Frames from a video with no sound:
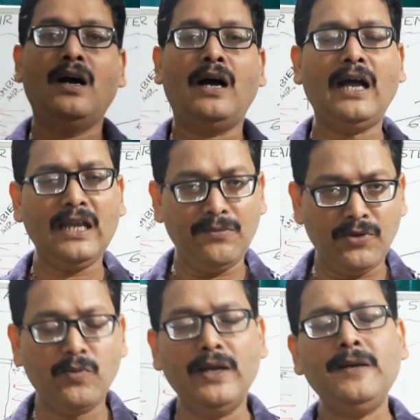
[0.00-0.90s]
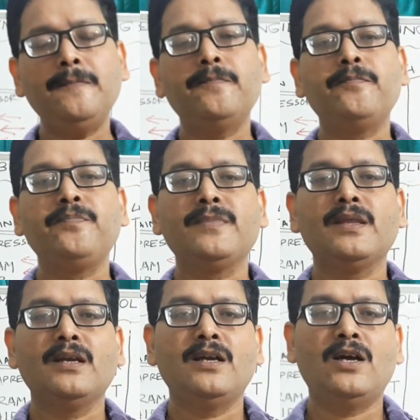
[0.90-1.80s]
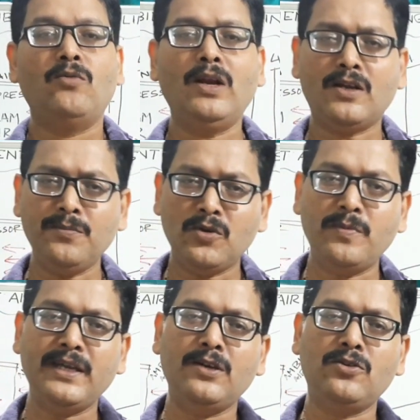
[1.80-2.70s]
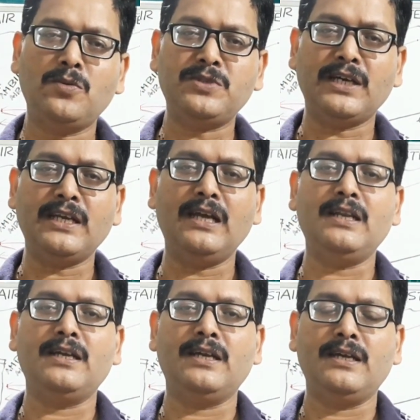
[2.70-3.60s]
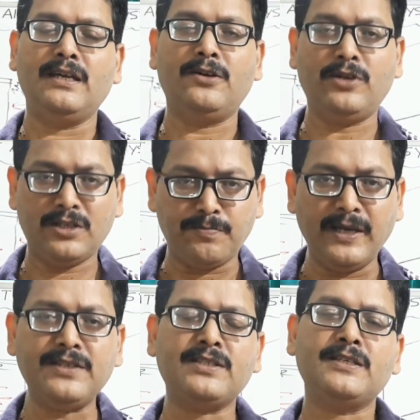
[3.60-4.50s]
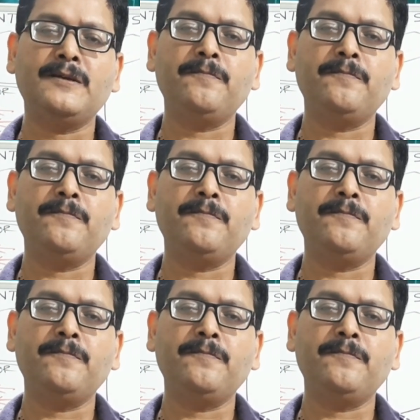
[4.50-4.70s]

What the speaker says: Hi everyone, welcome to my YouTube channel Erudispace.